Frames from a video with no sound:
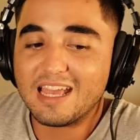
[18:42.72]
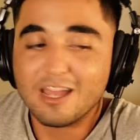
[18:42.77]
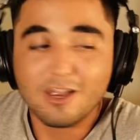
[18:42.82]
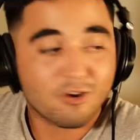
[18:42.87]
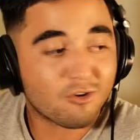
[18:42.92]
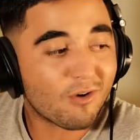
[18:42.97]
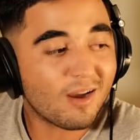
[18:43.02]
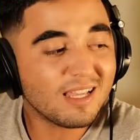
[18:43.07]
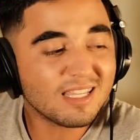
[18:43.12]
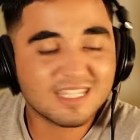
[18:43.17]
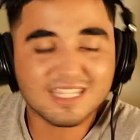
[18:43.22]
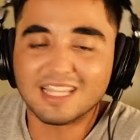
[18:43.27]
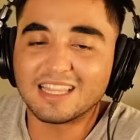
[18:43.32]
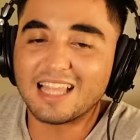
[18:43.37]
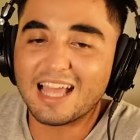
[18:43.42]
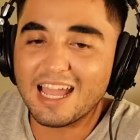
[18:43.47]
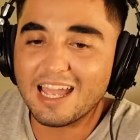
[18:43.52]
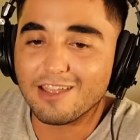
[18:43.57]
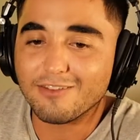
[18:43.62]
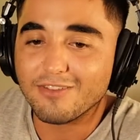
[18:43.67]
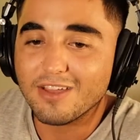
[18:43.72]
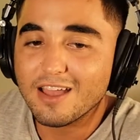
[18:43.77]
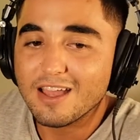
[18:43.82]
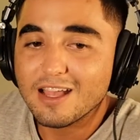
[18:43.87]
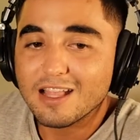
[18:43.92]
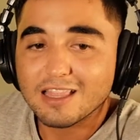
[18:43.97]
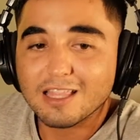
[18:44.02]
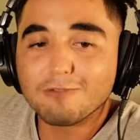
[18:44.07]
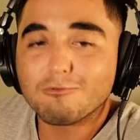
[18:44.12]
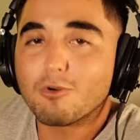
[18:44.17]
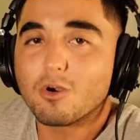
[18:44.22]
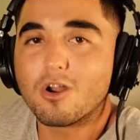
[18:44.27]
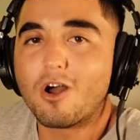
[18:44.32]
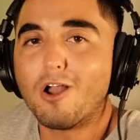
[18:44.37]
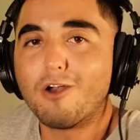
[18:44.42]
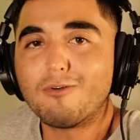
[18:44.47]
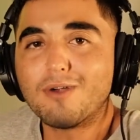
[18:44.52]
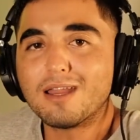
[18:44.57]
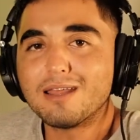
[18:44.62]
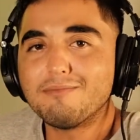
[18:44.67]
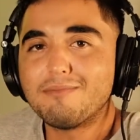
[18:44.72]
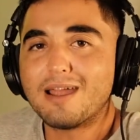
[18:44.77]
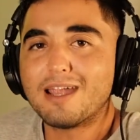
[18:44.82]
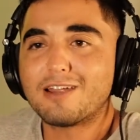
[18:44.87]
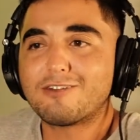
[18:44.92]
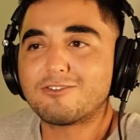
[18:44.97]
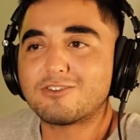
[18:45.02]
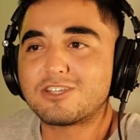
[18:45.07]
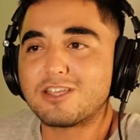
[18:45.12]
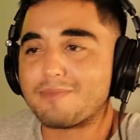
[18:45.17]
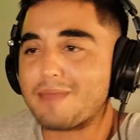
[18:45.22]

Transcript: Christ alive. Like, we're already microchipped.